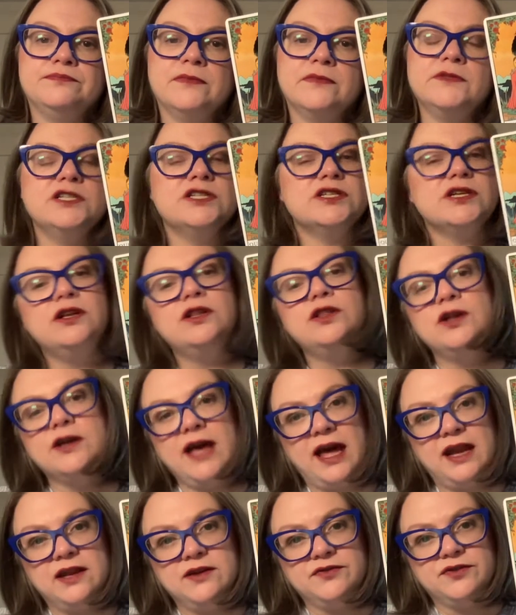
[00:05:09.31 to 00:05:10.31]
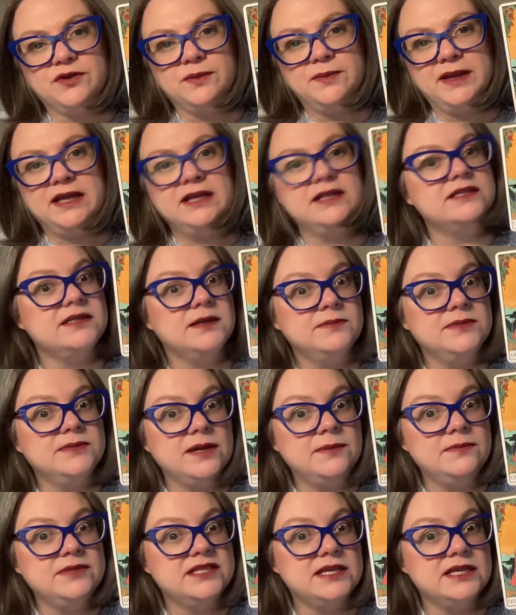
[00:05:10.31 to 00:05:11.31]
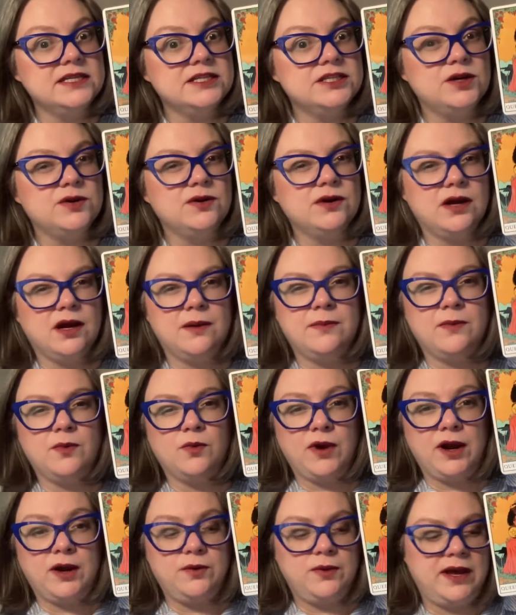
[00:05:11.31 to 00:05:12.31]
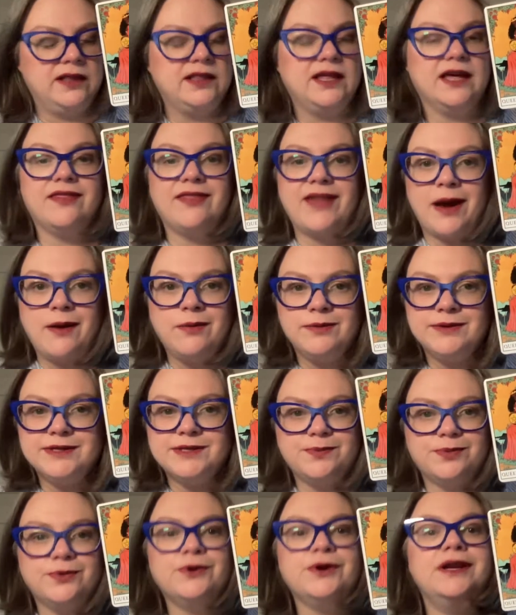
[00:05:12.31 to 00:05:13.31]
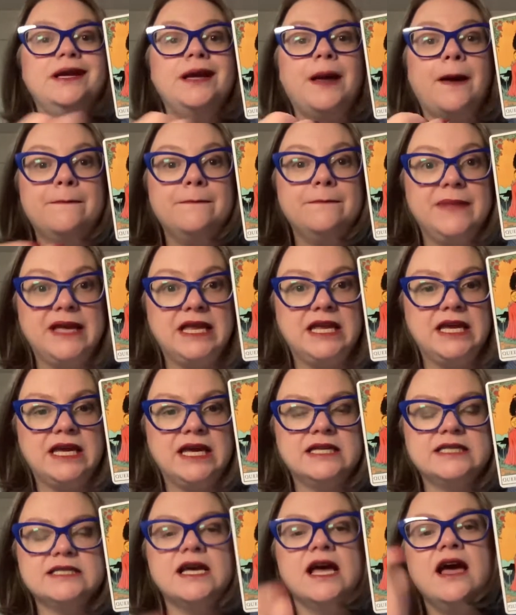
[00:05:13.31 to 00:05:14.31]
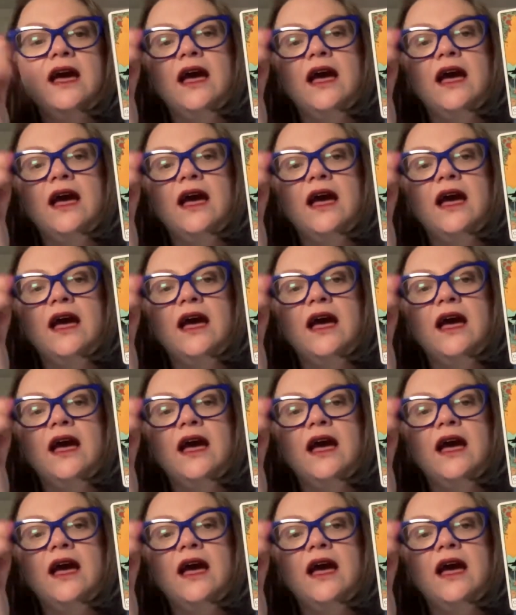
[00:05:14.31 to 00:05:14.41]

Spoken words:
Just going to look at it for a minute. Sometimes things don't come right away. Like that one was pretty immediate.